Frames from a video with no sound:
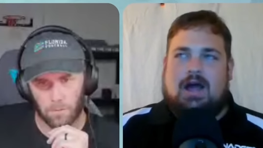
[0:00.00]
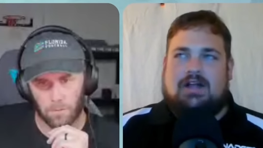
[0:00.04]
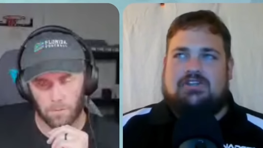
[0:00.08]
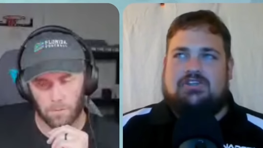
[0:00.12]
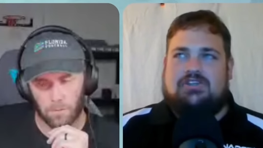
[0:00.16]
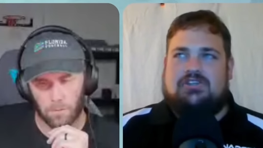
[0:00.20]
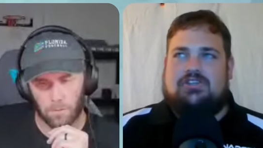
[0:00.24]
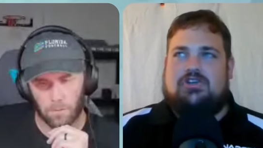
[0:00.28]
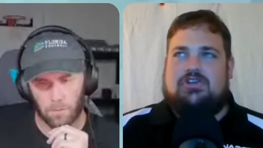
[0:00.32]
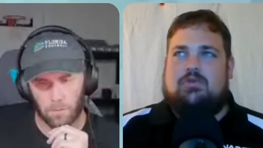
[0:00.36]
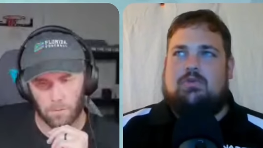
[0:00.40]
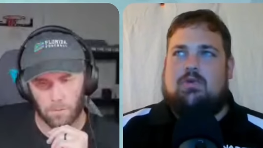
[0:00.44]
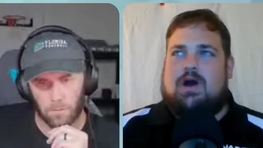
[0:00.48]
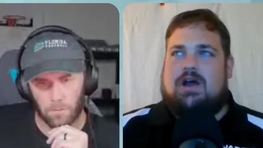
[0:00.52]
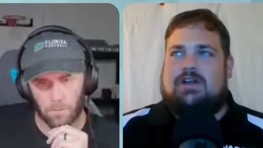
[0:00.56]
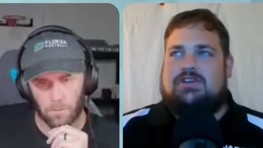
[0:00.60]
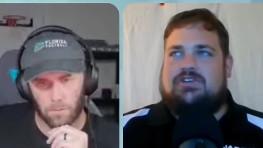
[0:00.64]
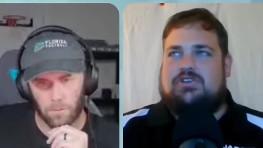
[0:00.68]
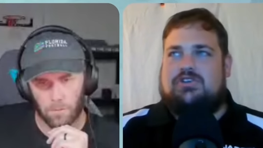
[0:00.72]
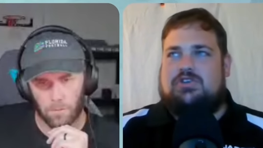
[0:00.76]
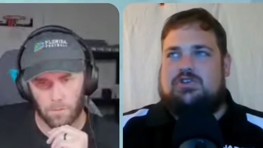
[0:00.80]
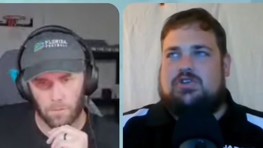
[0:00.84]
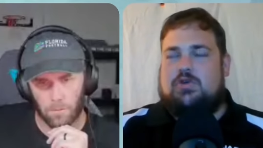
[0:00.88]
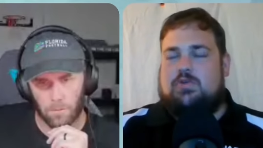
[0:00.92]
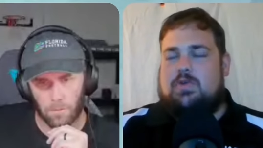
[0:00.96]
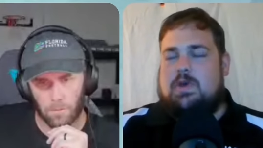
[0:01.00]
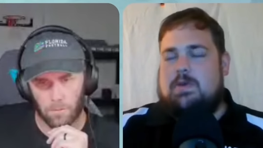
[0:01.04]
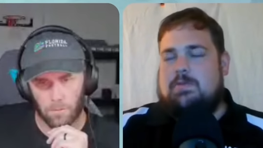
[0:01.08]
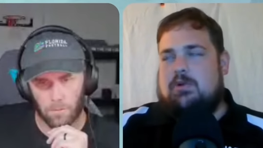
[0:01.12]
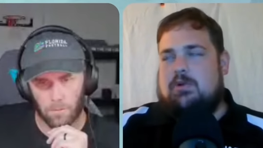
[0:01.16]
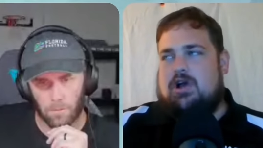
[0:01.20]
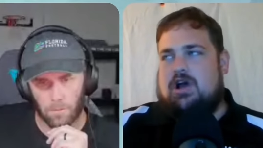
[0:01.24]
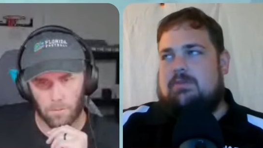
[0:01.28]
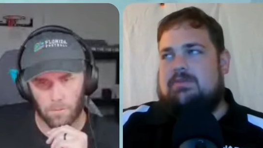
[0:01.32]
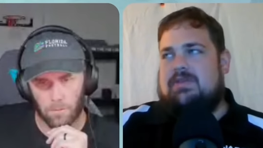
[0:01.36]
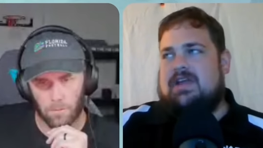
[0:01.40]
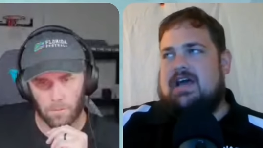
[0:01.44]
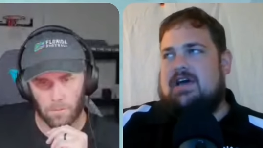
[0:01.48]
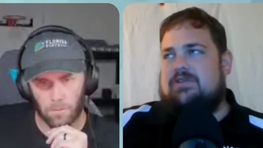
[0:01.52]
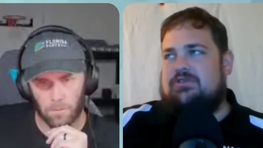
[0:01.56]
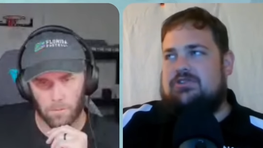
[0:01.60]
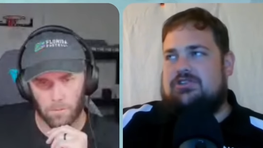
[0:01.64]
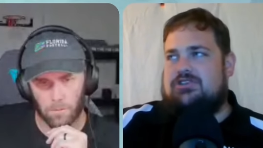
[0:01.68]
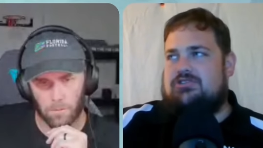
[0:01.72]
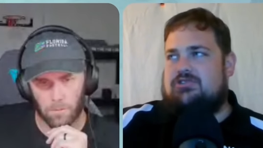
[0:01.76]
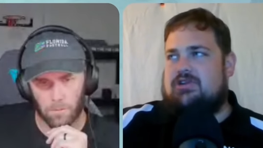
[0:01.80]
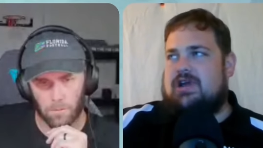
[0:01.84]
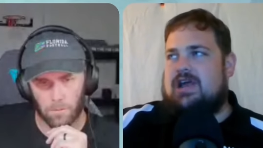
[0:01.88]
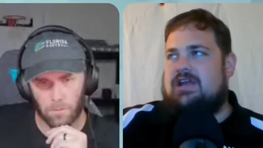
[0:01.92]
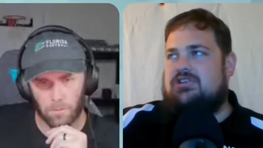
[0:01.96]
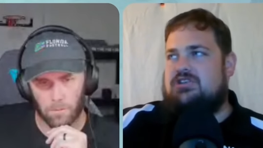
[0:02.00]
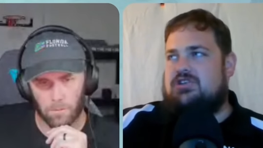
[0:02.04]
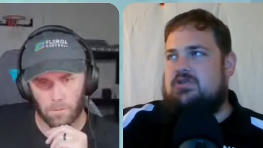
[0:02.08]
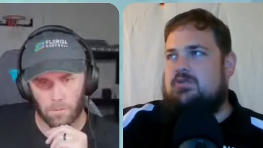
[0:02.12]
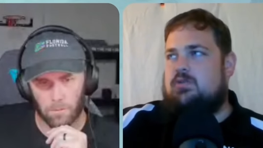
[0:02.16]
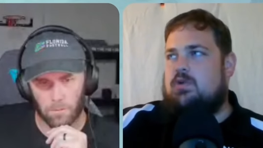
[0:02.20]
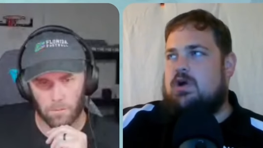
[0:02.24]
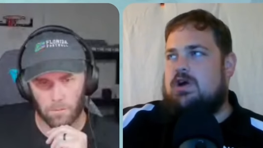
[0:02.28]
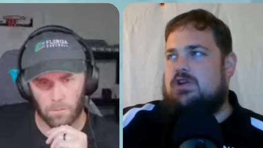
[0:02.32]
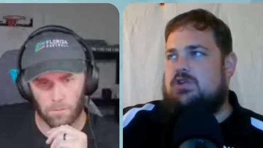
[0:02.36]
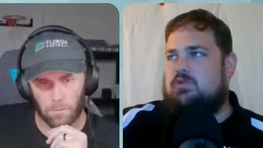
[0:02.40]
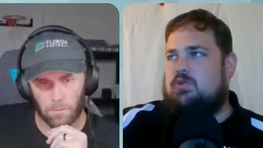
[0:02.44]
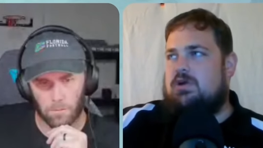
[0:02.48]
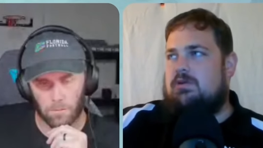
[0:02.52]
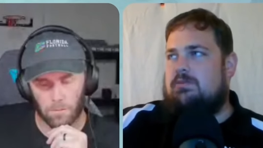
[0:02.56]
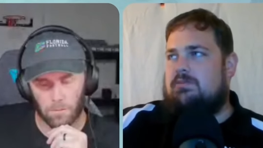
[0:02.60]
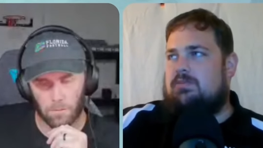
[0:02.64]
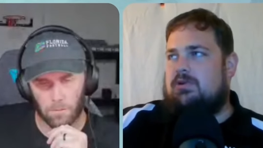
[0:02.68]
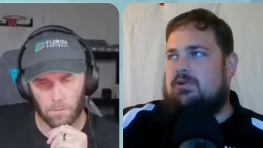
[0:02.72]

Speaker 1: watch to watch two people come down the stretch and watch